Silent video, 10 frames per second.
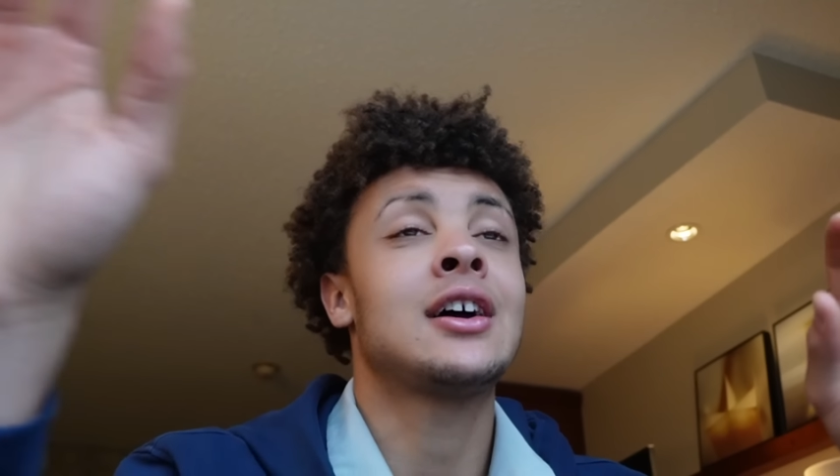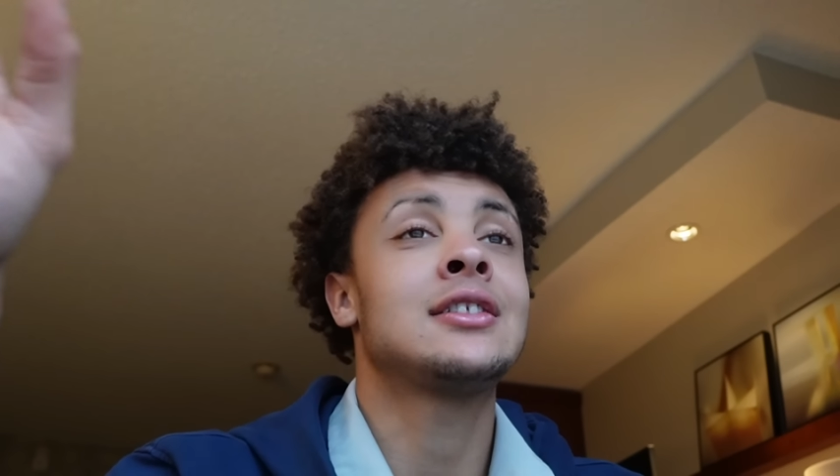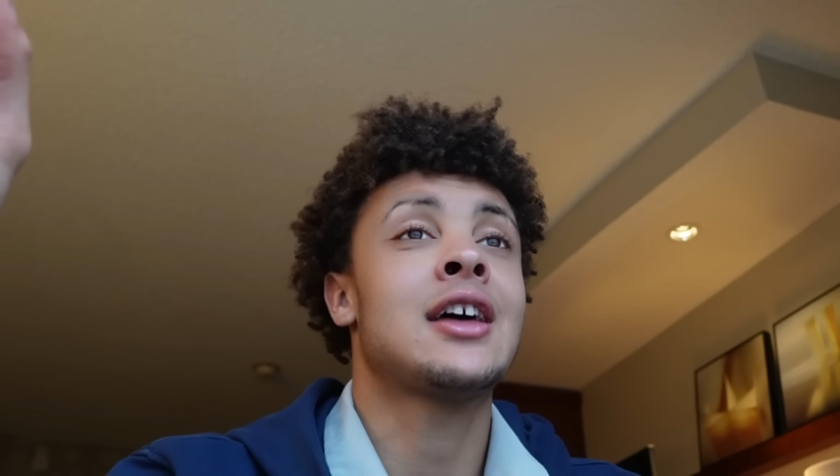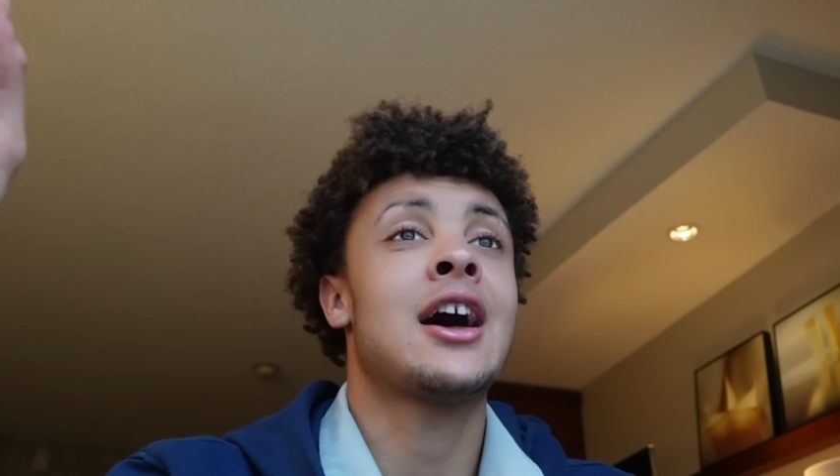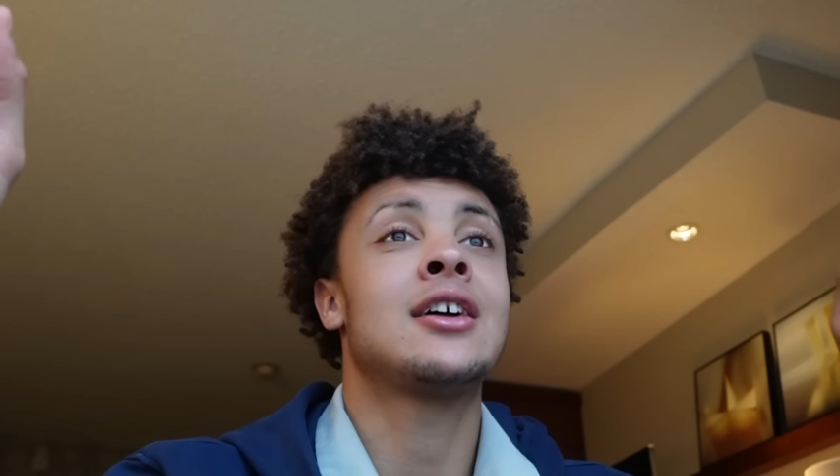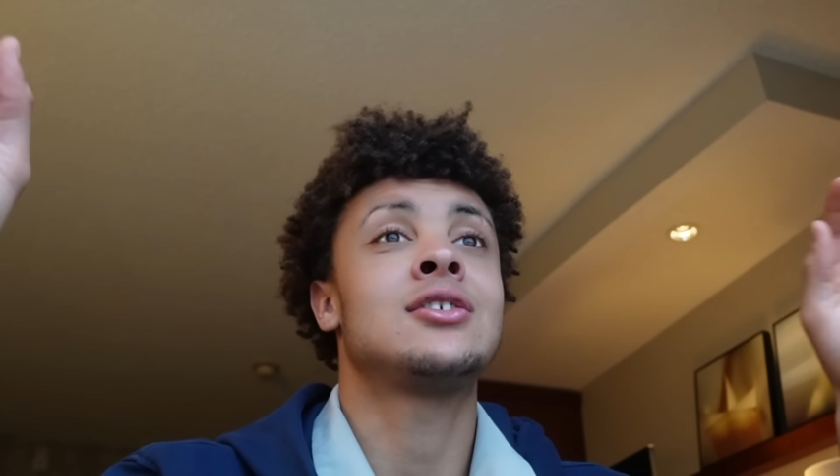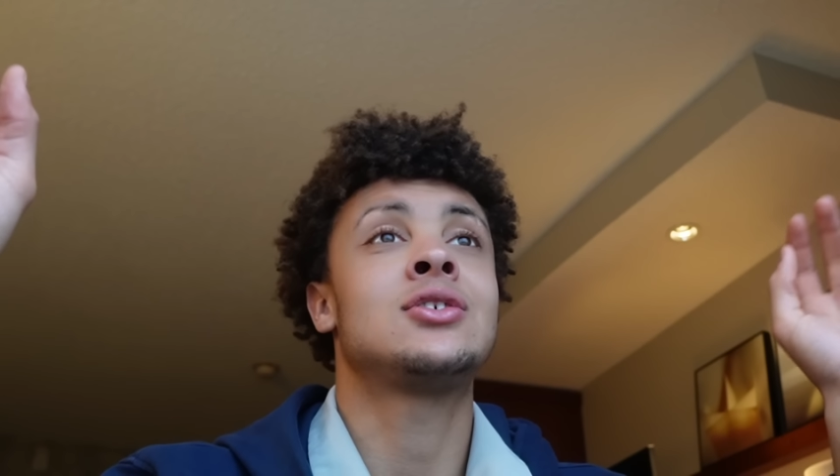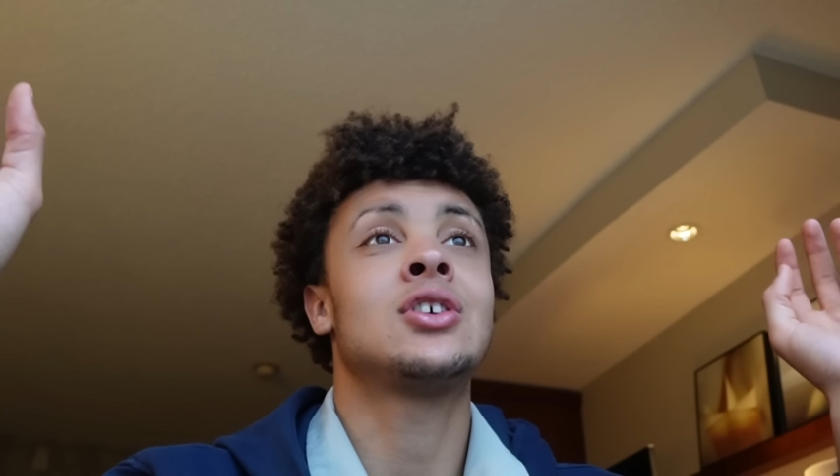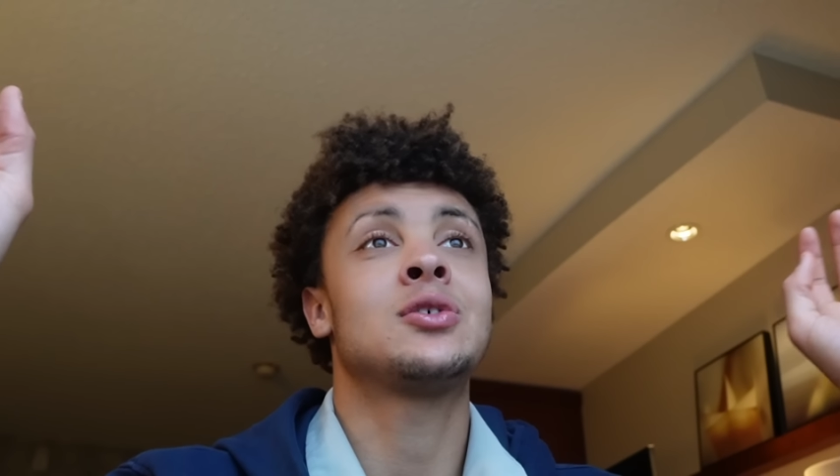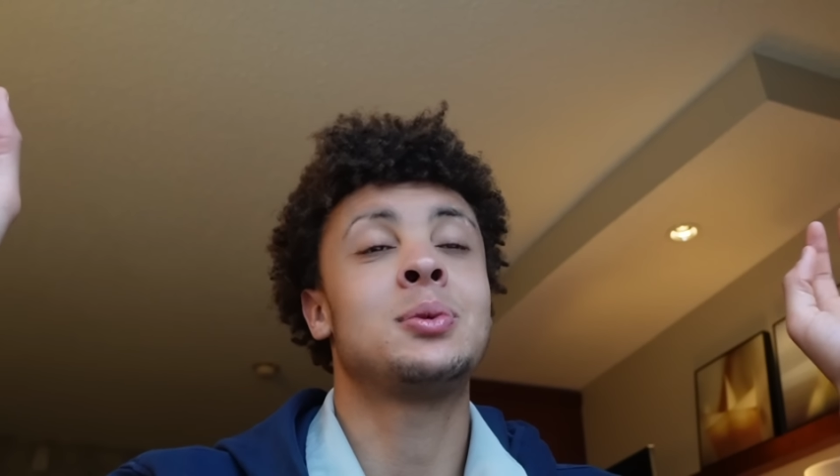like
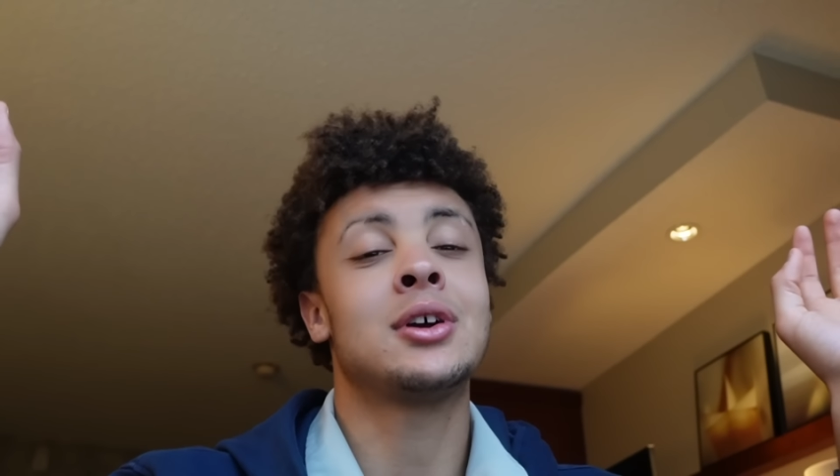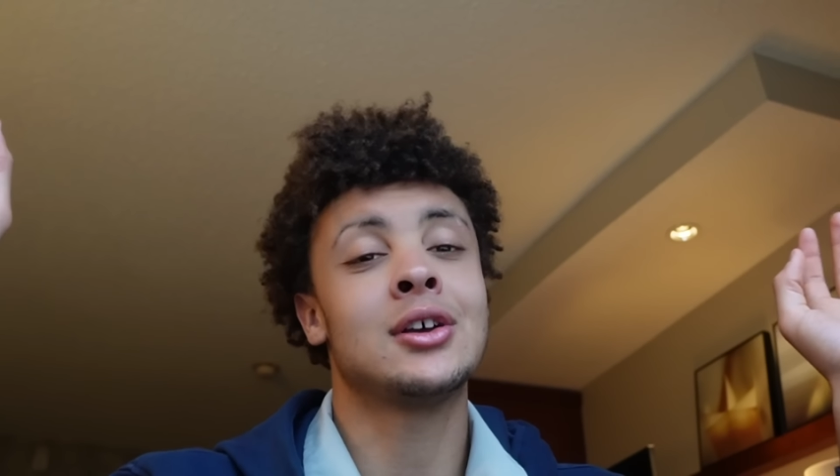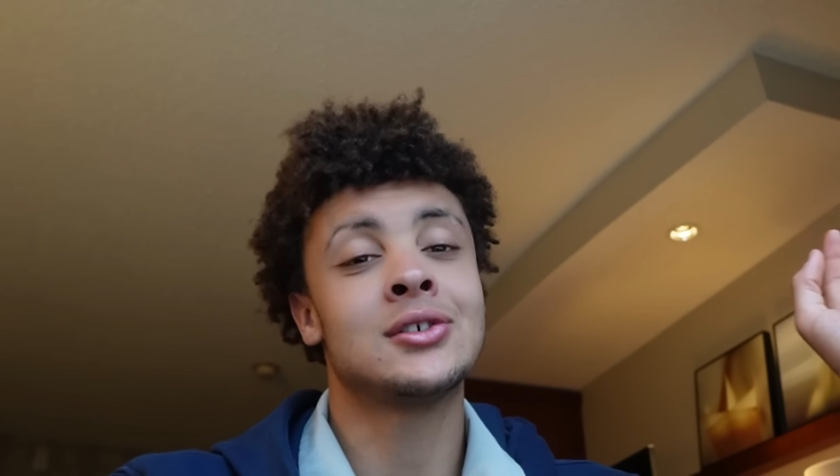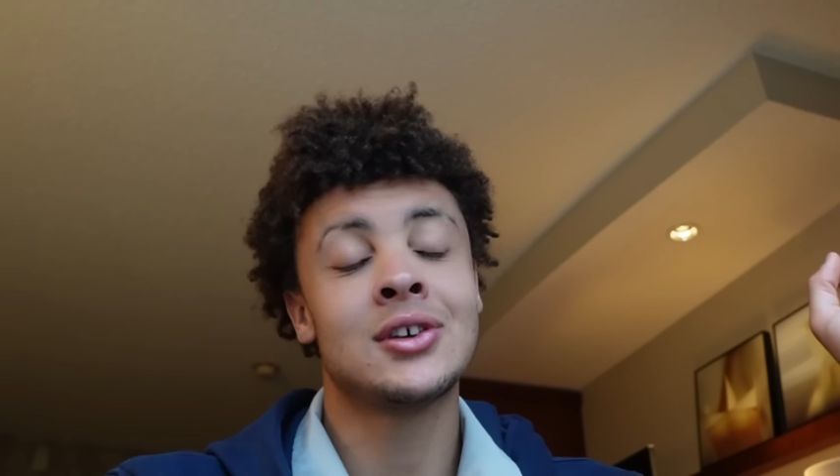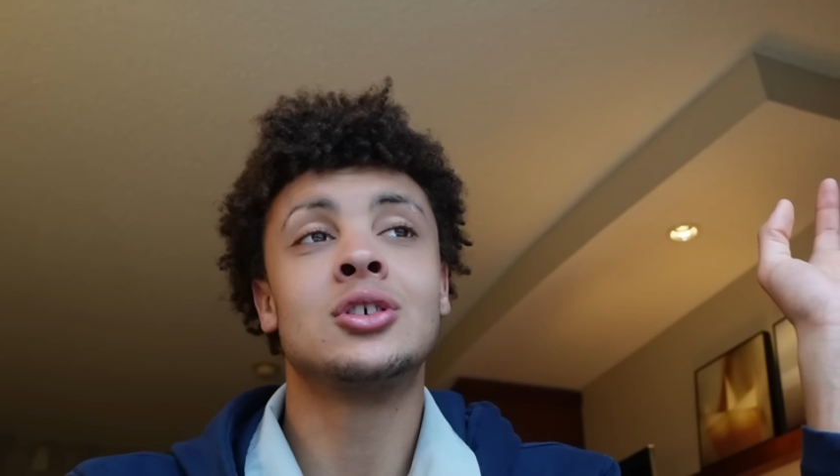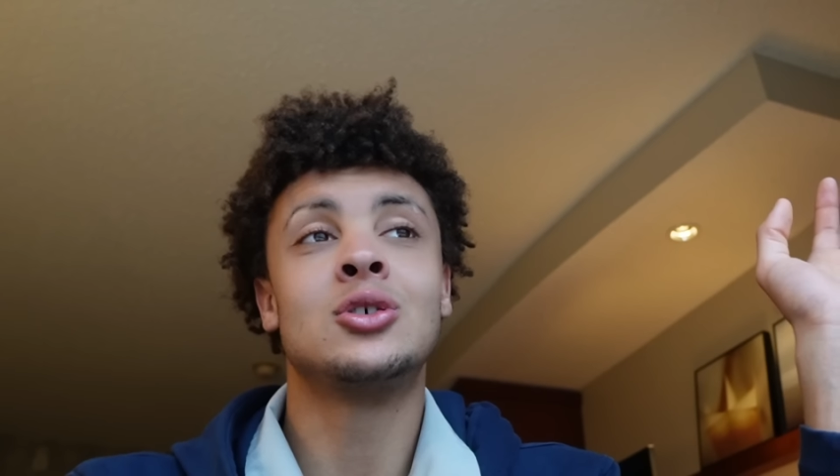that just because